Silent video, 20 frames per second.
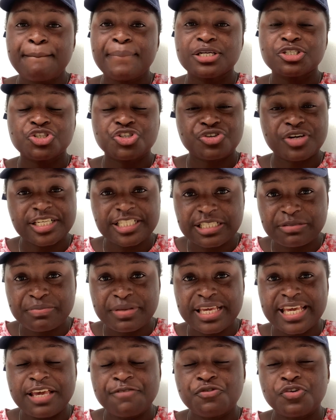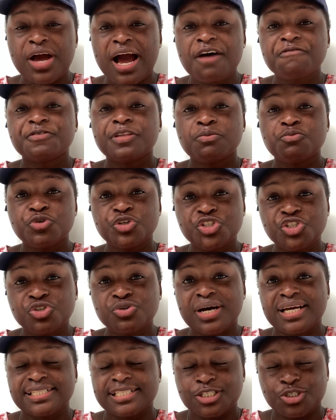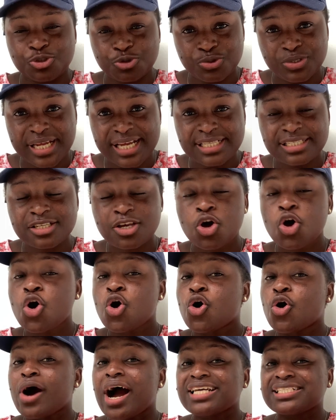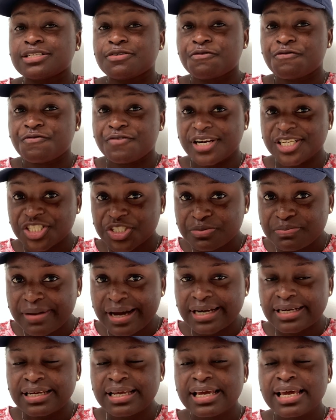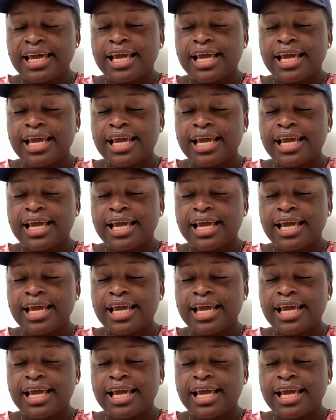but trust me, if you have them with you as a student or as a freshman,